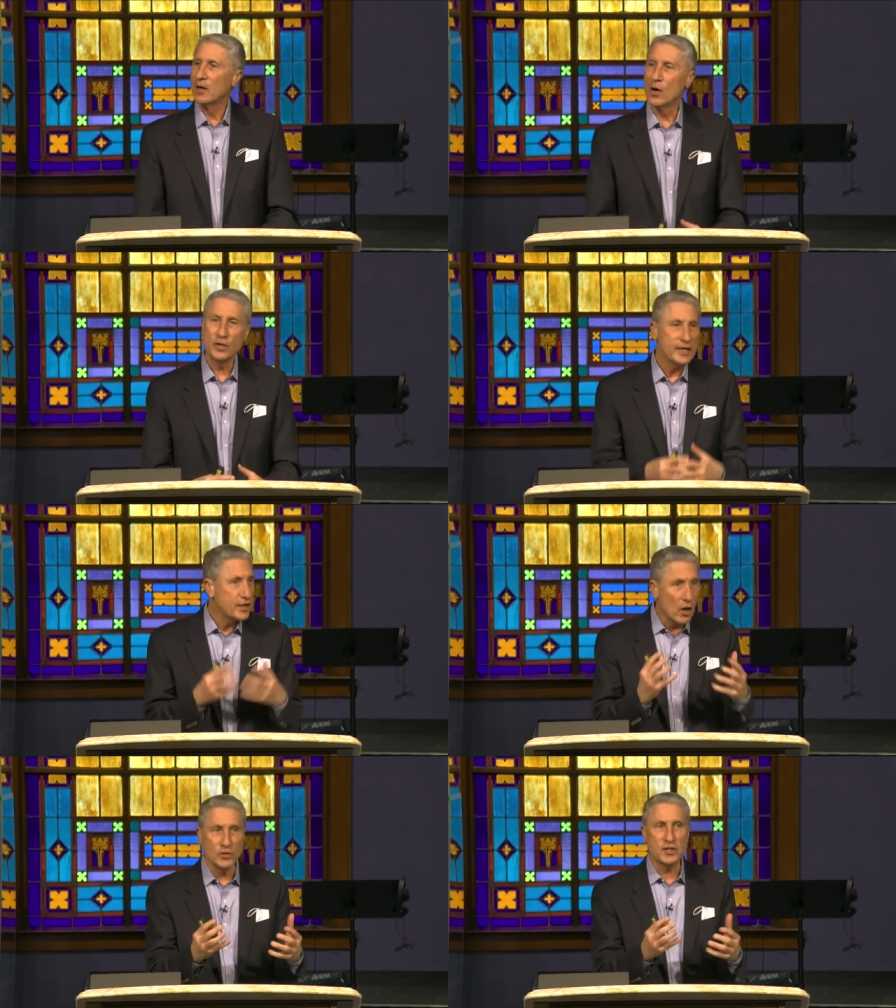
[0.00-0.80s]
Holy
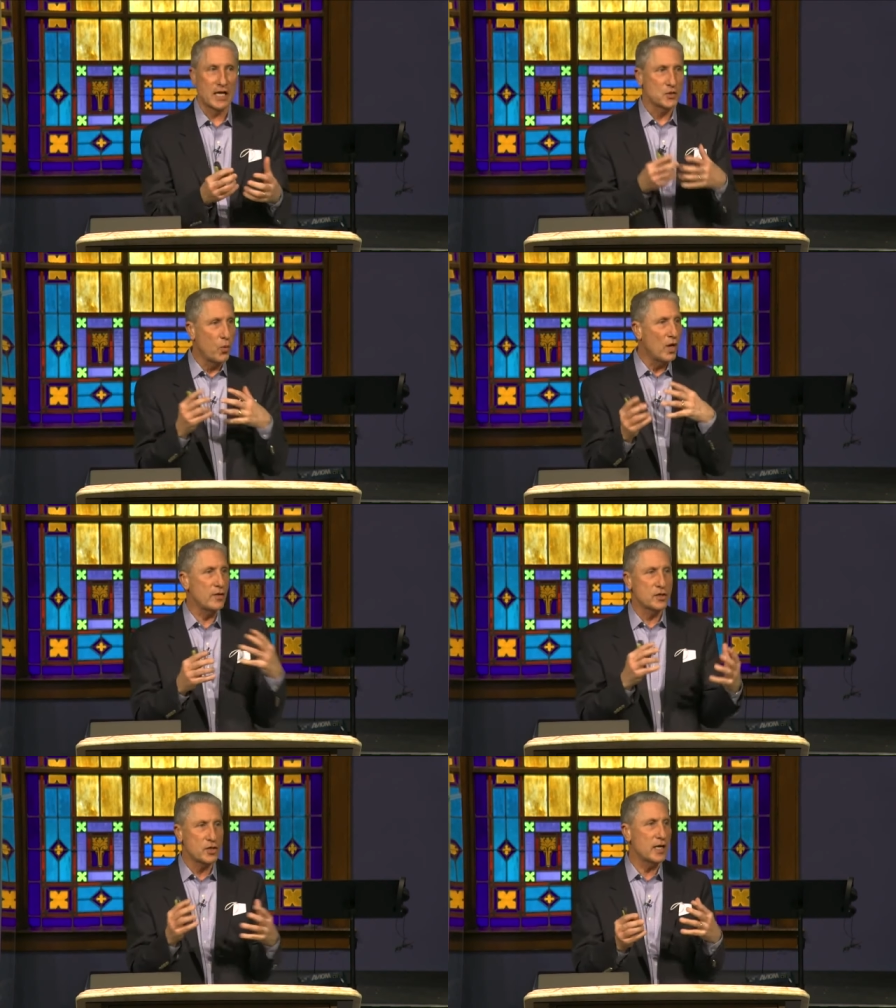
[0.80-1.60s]
Ghost, that's one
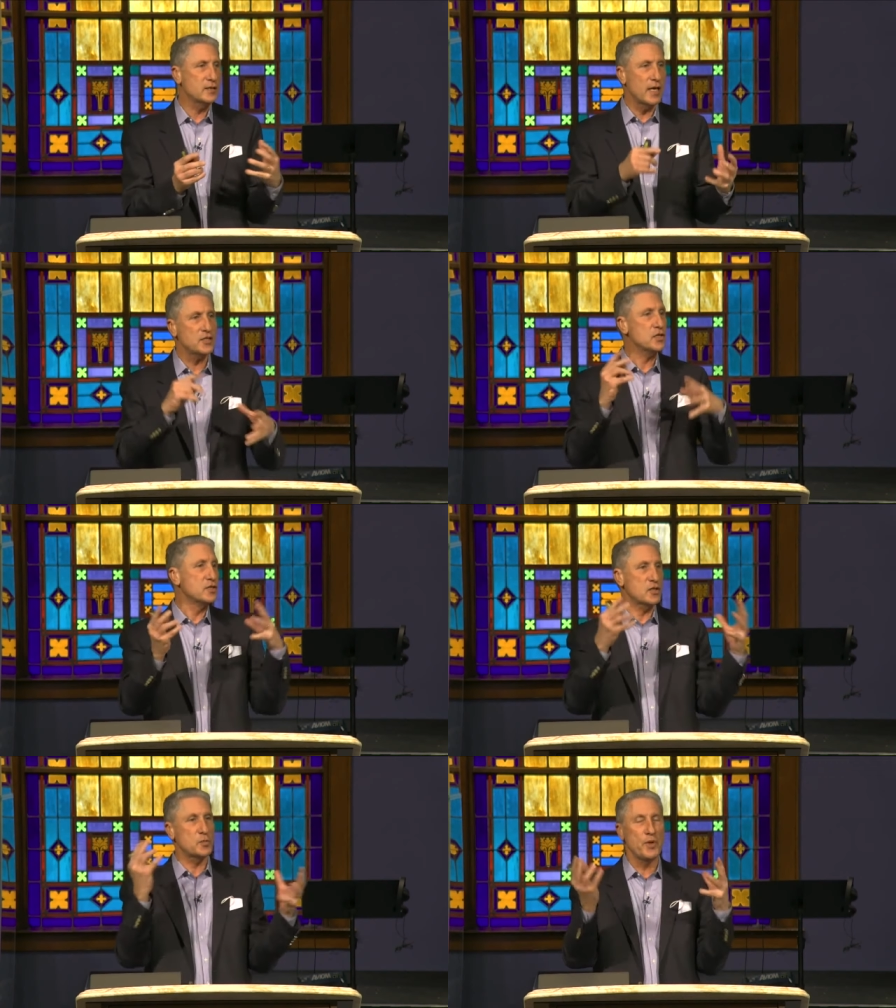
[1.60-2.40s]
of the
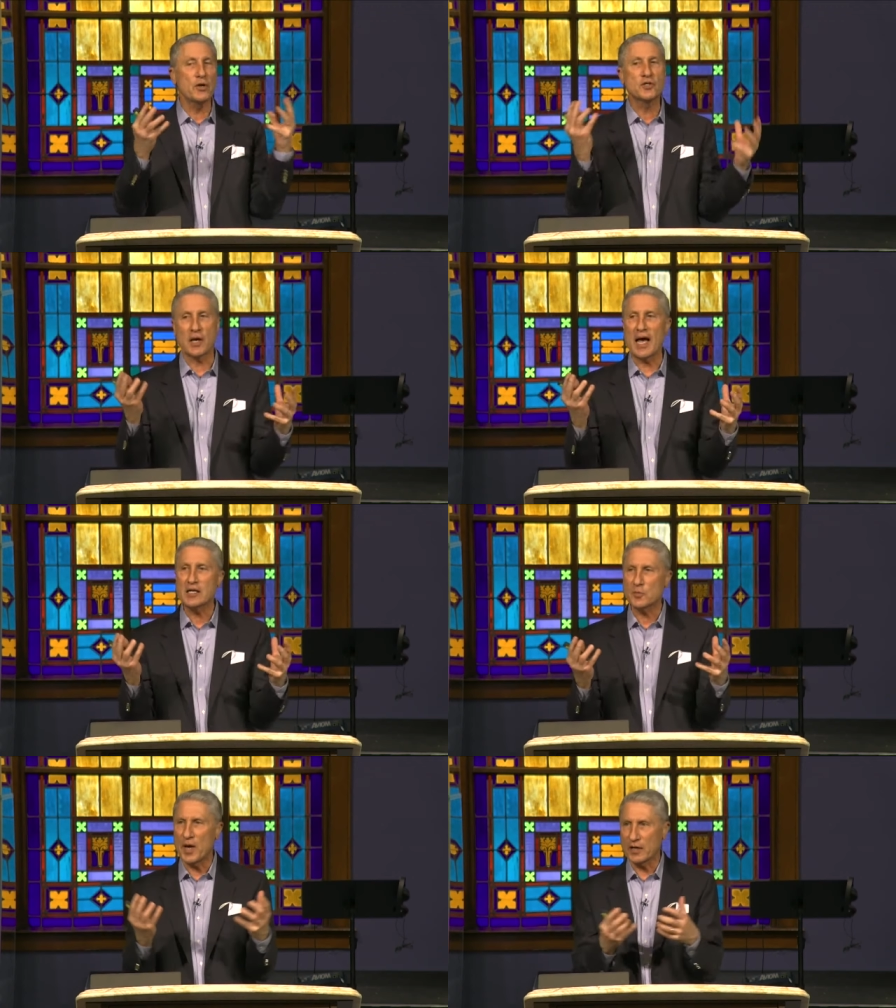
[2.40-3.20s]
translations. The spiritual
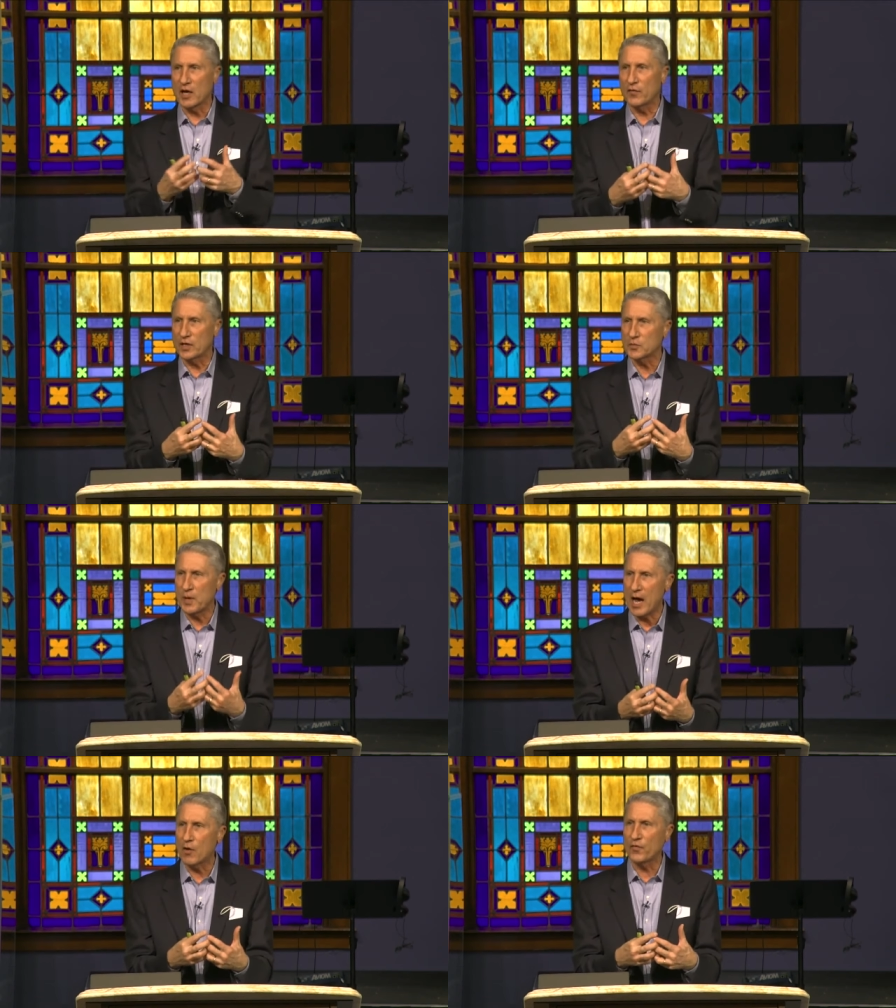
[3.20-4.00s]
aspect of it is
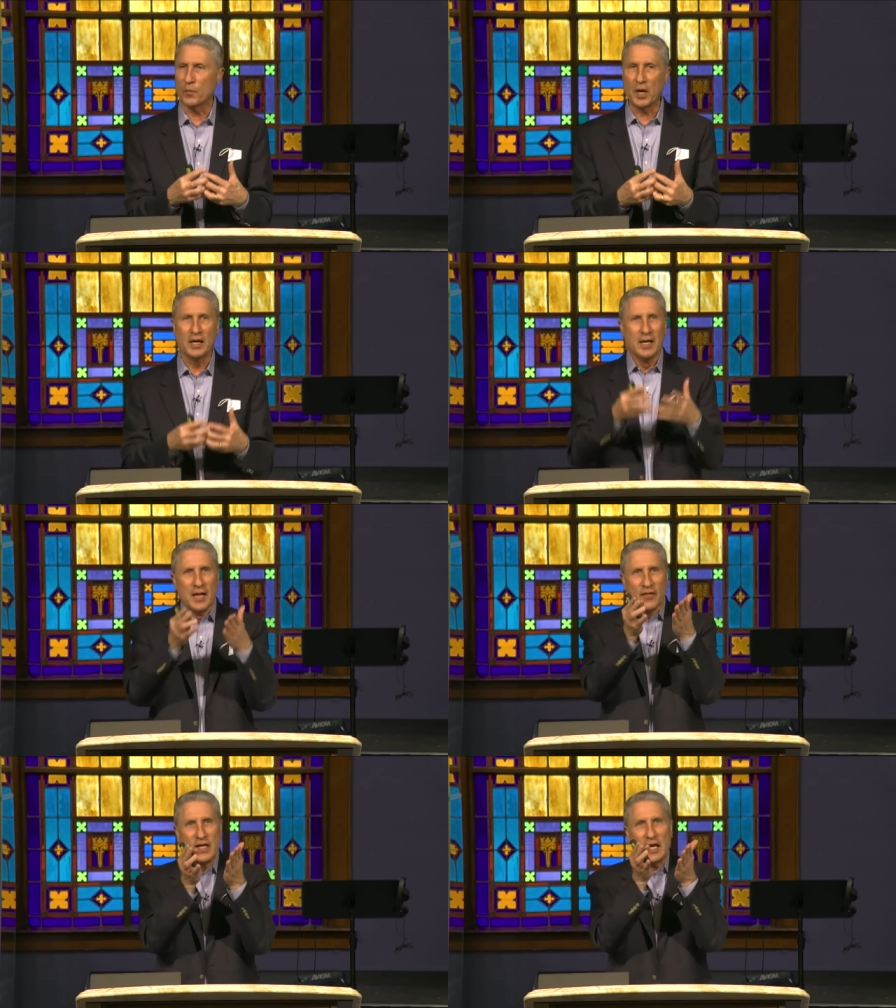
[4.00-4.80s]
powerful, but
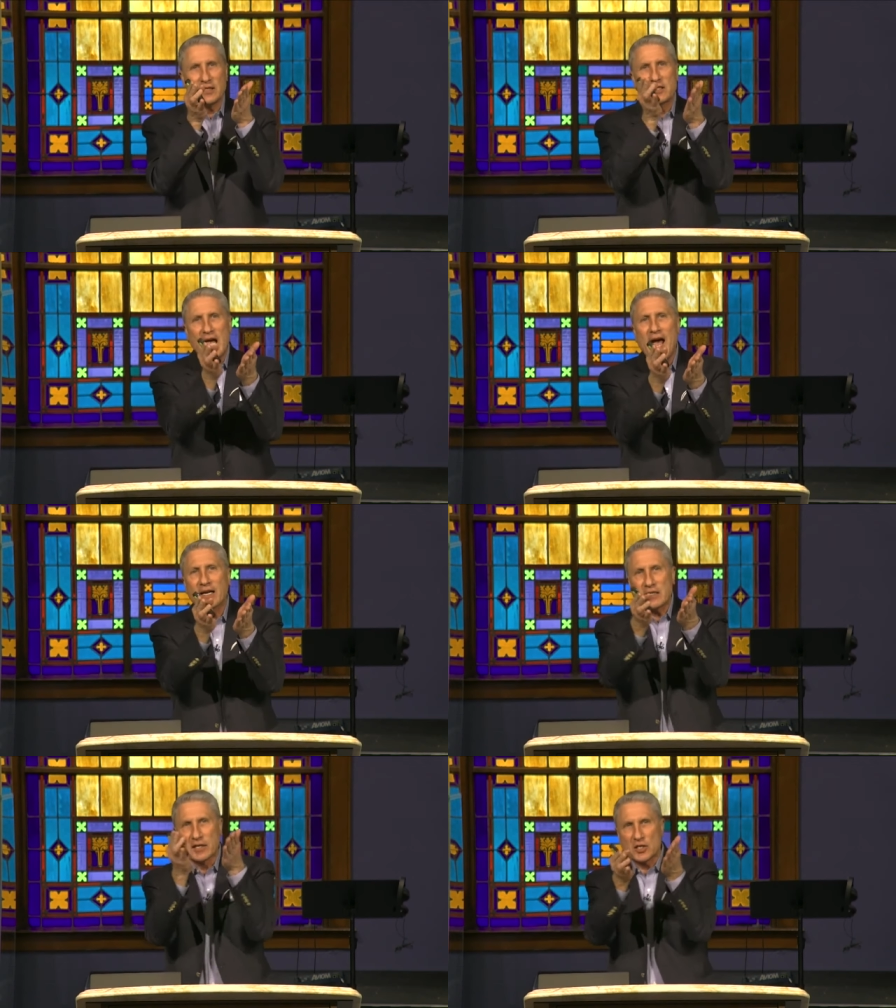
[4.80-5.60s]
the
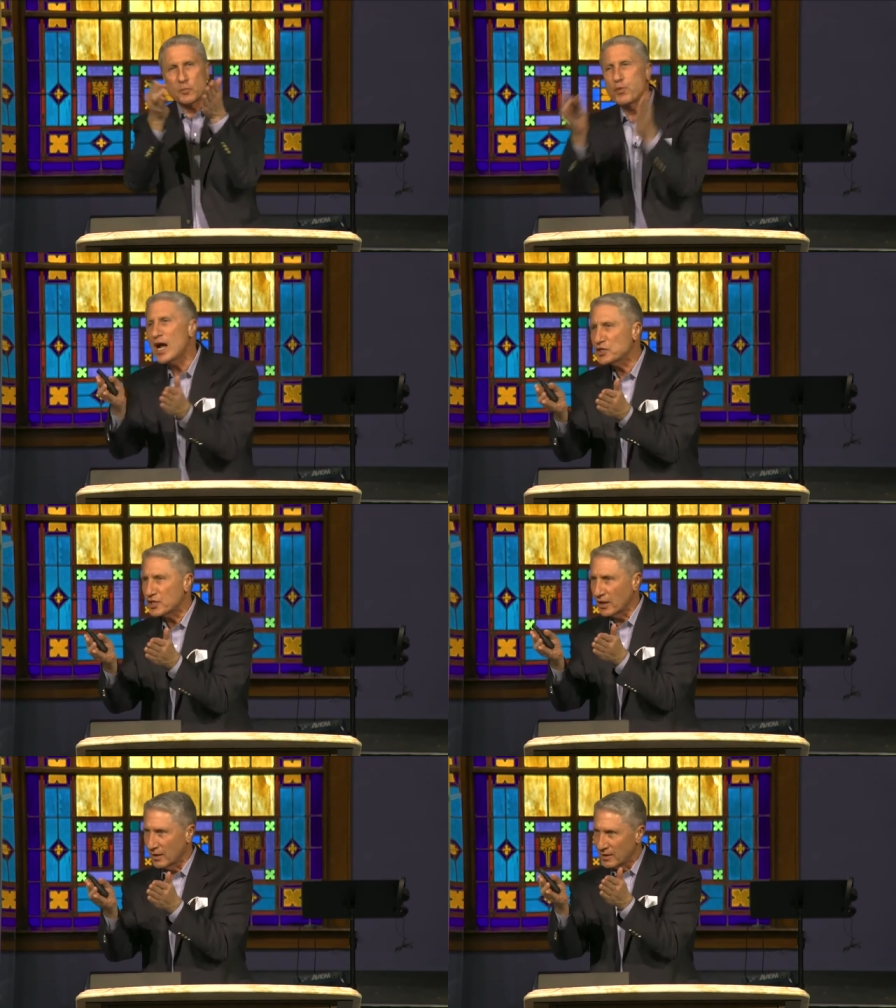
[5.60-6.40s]
exact
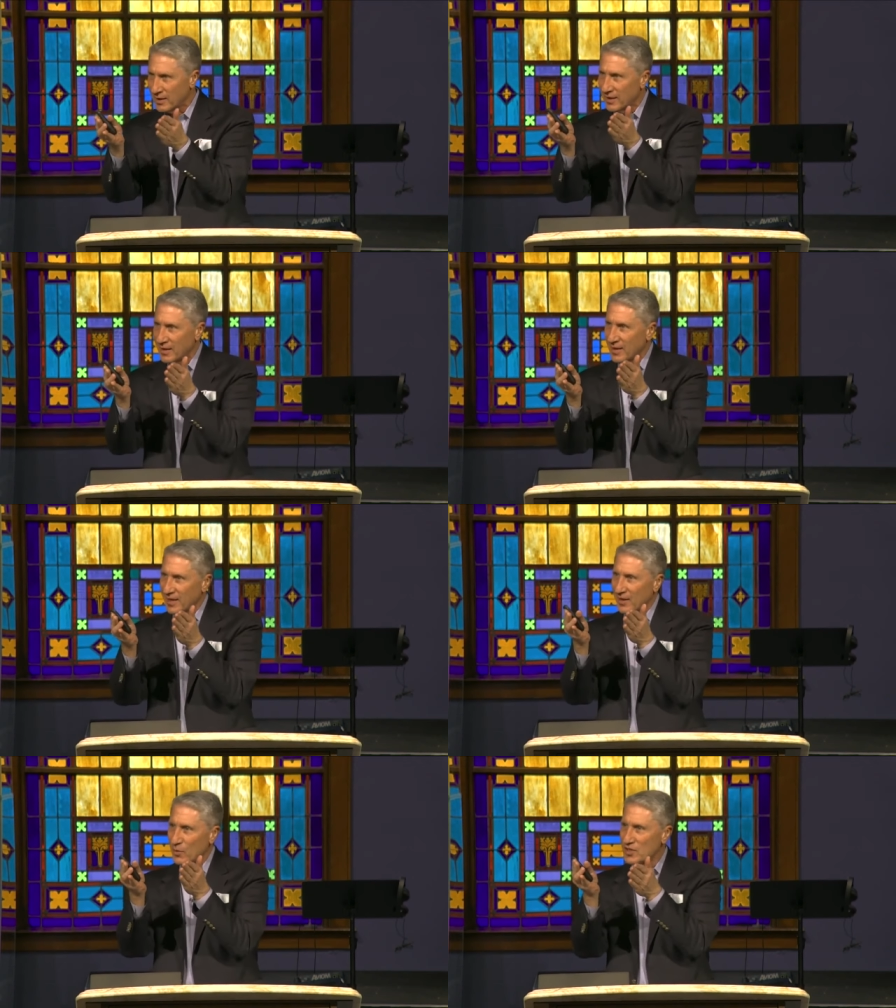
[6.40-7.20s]
expression
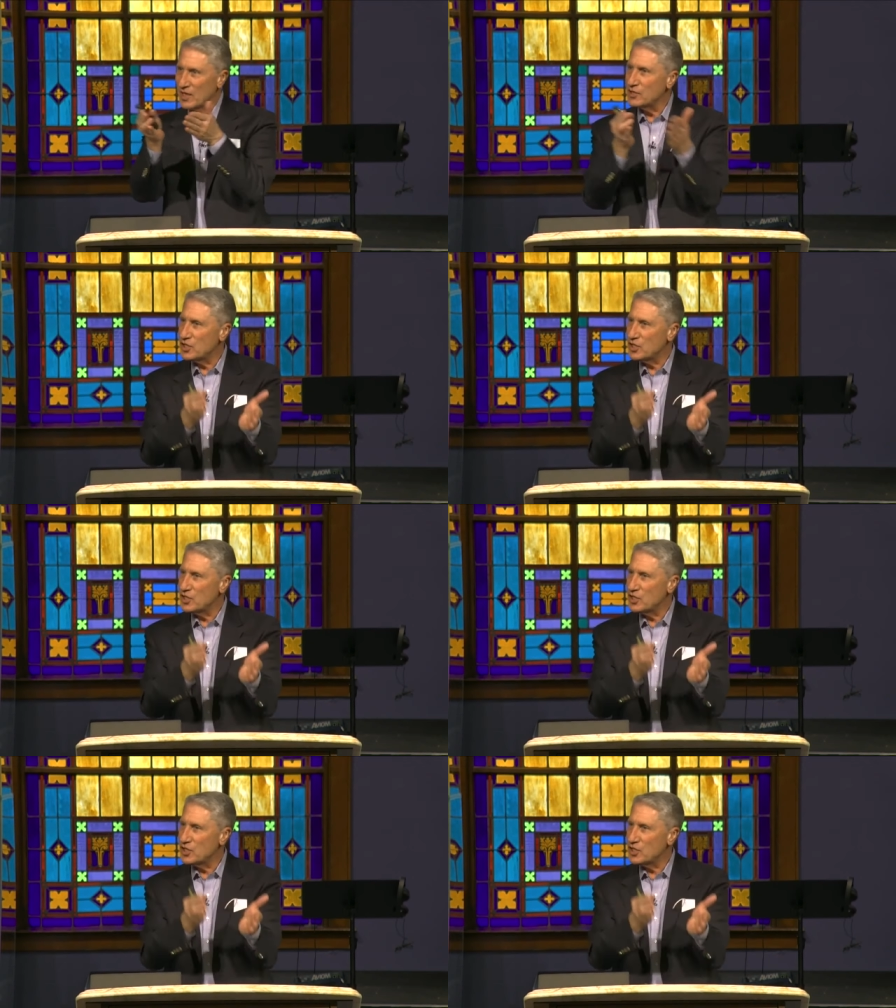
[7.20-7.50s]
was in